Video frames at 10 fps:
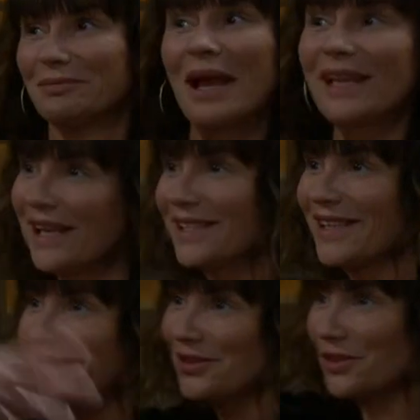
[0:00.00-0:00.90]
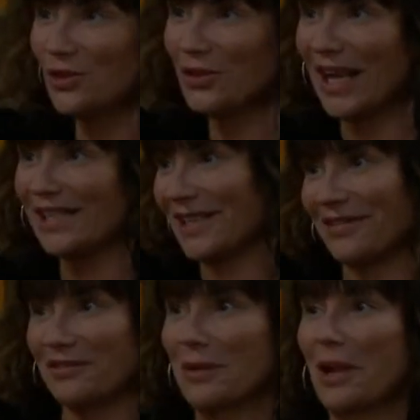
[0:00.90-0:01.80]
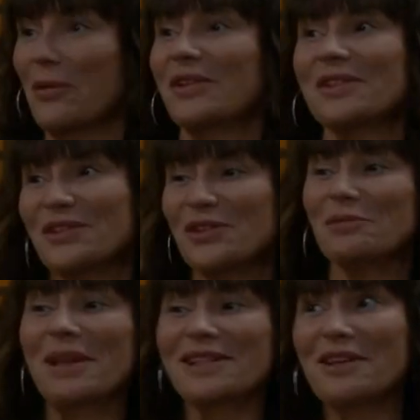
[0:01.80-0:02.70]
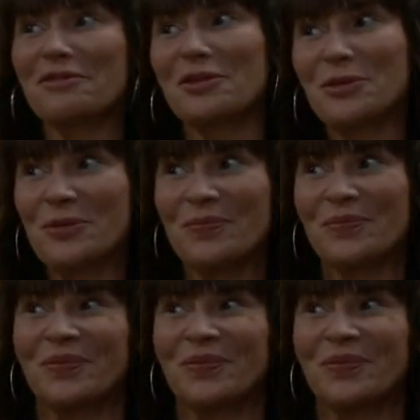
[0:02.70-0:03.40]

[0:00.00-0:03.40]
My casa, your casa from now on, so just make yourself at home.